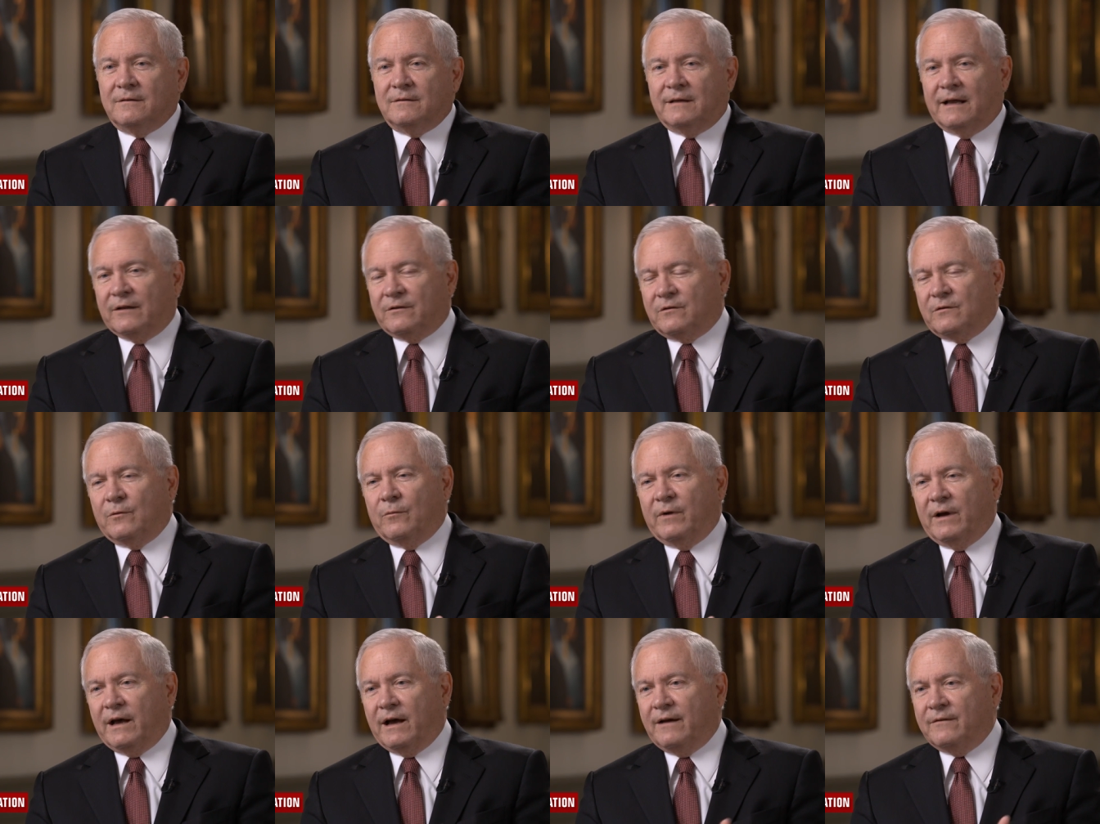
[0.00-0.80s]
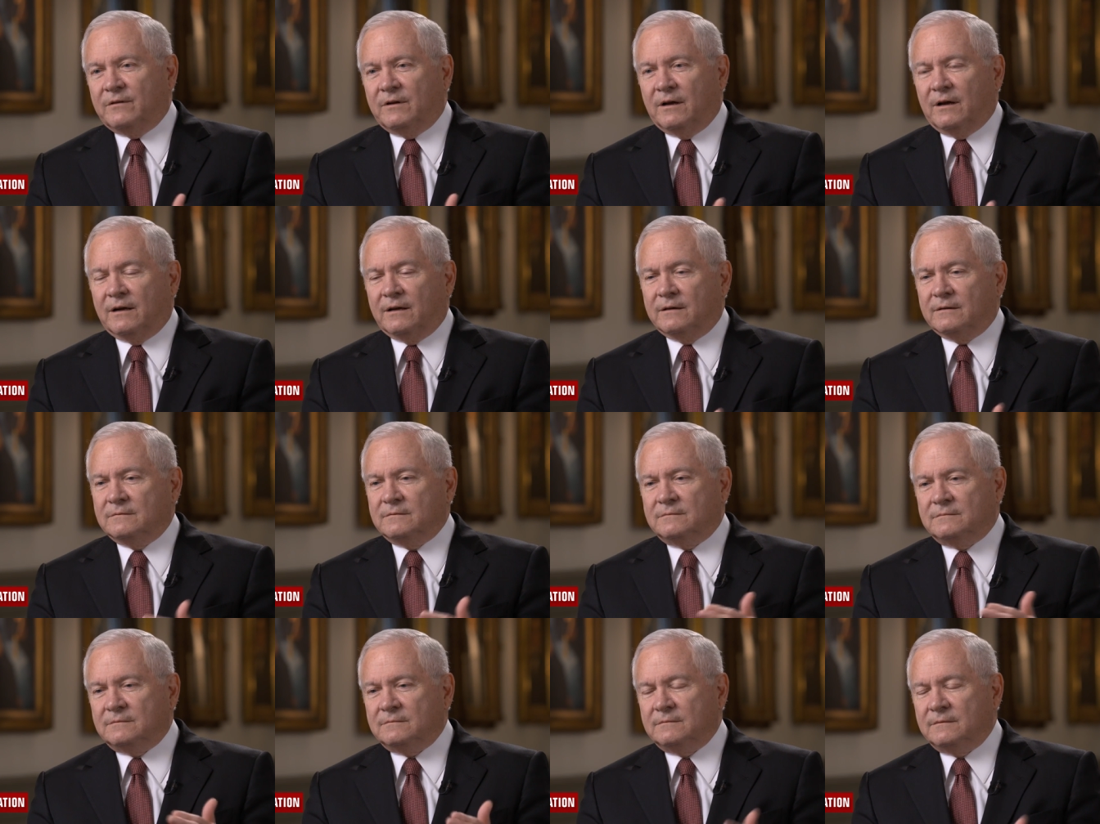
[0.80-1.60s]
That's the way I've done it
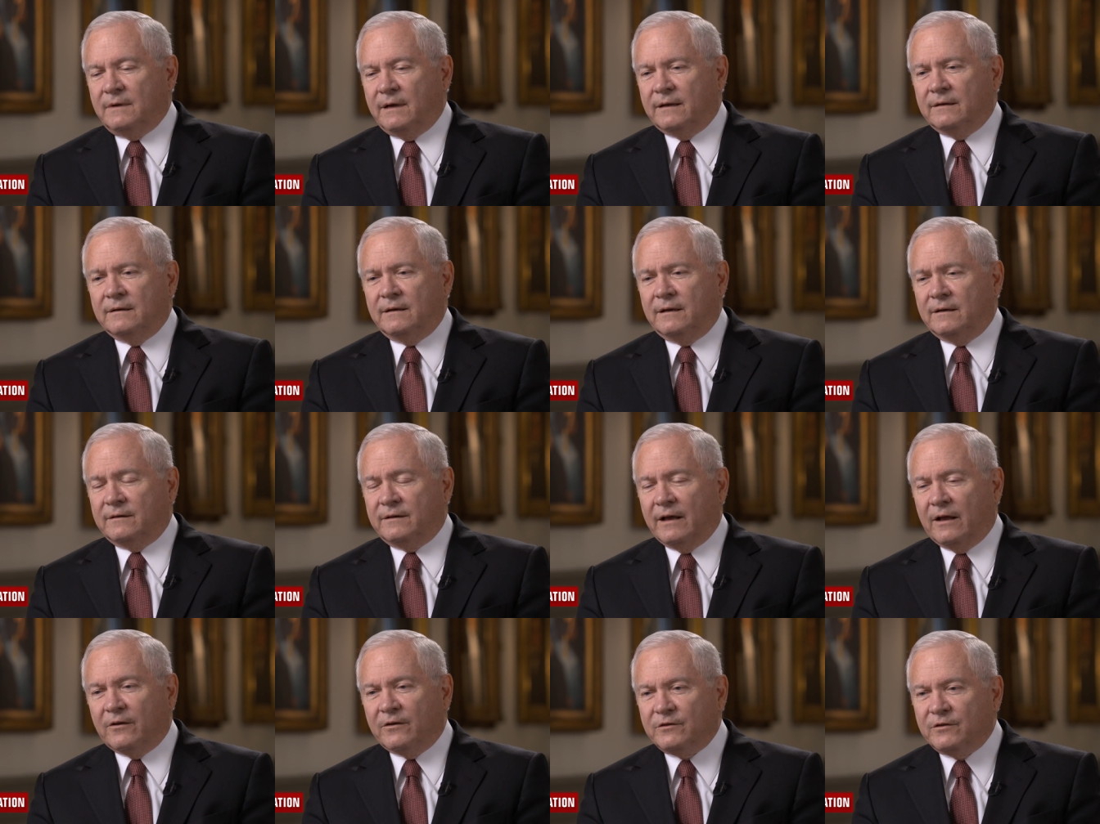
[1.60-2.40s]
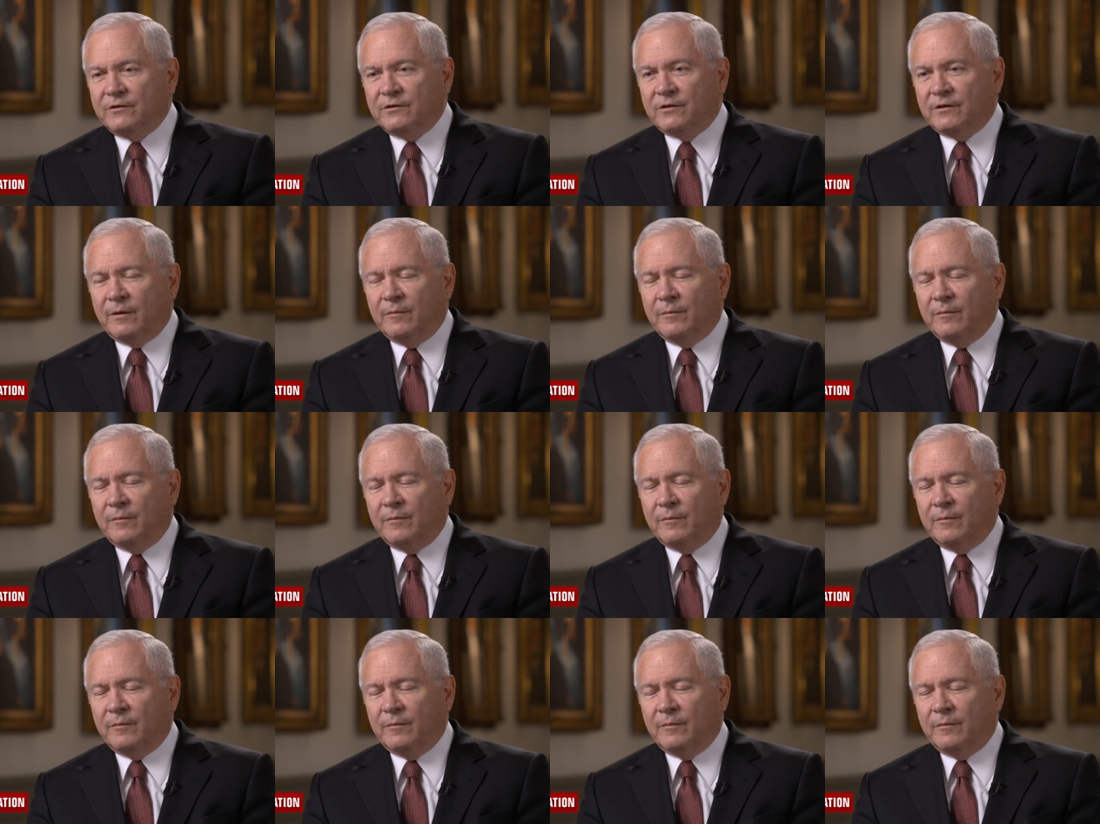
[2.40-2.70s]
in the intelligence